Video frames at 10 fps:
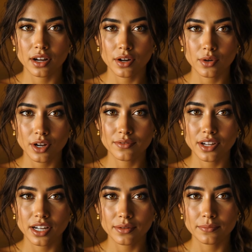Grieving
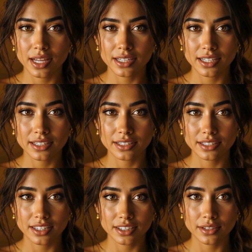unmet needs
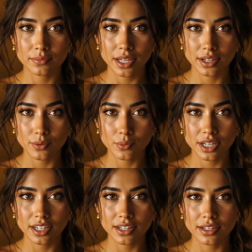doesn't make you
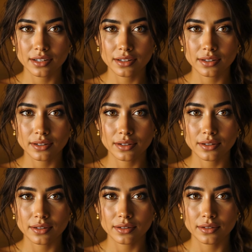weak.
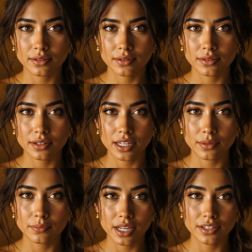It
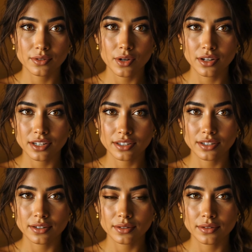makes you honest.
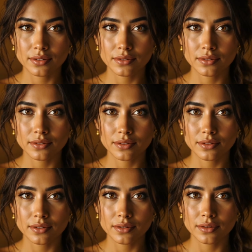
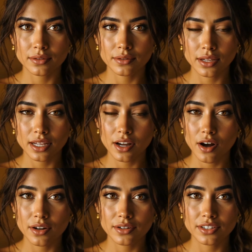It
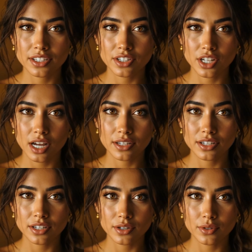honors the child
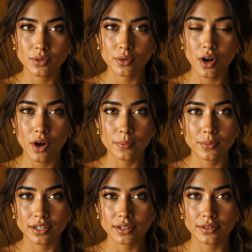in you who hoped,
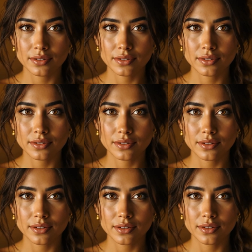
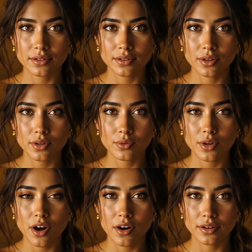who
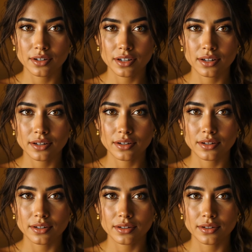longed,
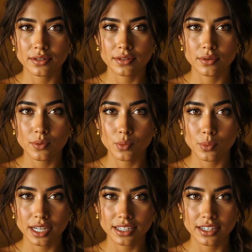who
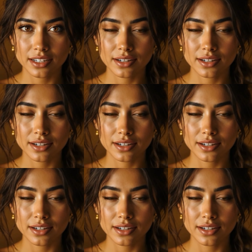waited.